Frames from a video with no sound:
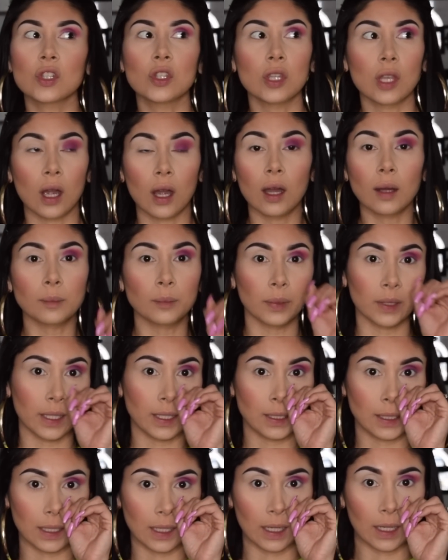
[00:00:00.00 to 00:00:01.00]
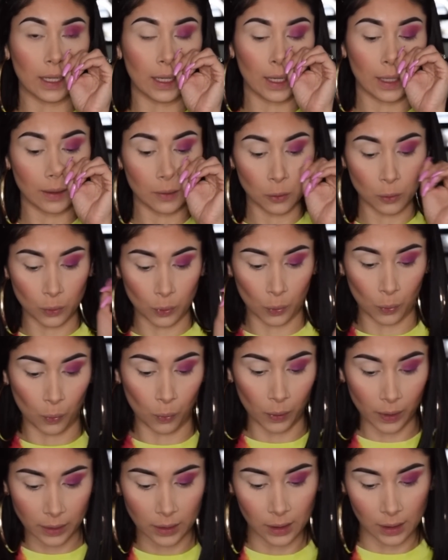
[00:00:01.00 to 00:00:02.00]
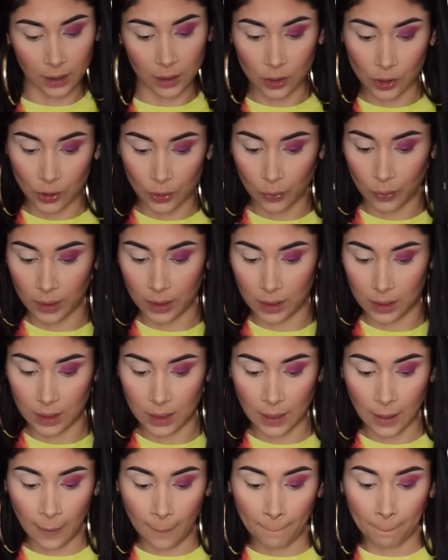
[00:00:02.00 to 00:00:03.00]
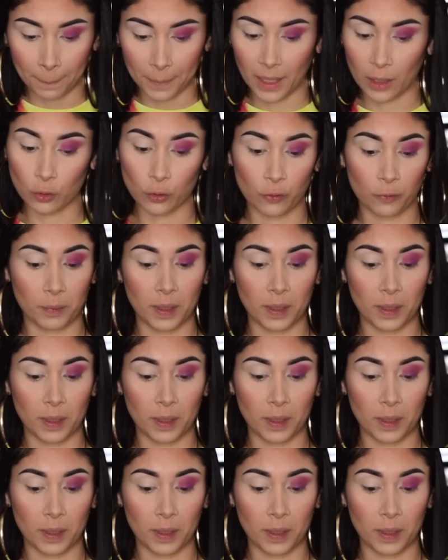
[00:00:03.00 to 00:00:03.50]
not blending. I don't know what the issue is. I don't know if